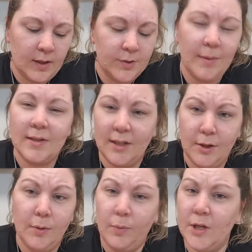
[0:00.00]
It's almost like
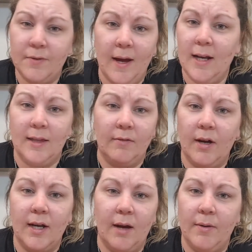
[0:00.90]
you could wish for anything
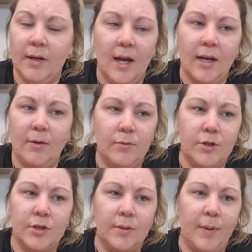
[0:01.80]
right now, and it will
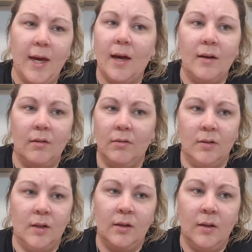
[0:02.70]
just appear.
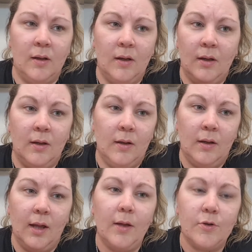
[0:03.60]

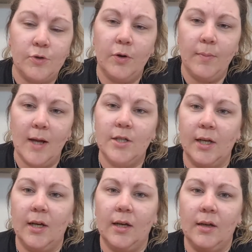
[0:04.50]
Like true
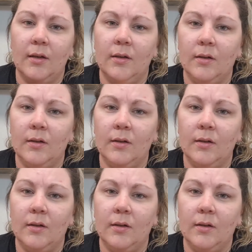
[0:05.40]
magic.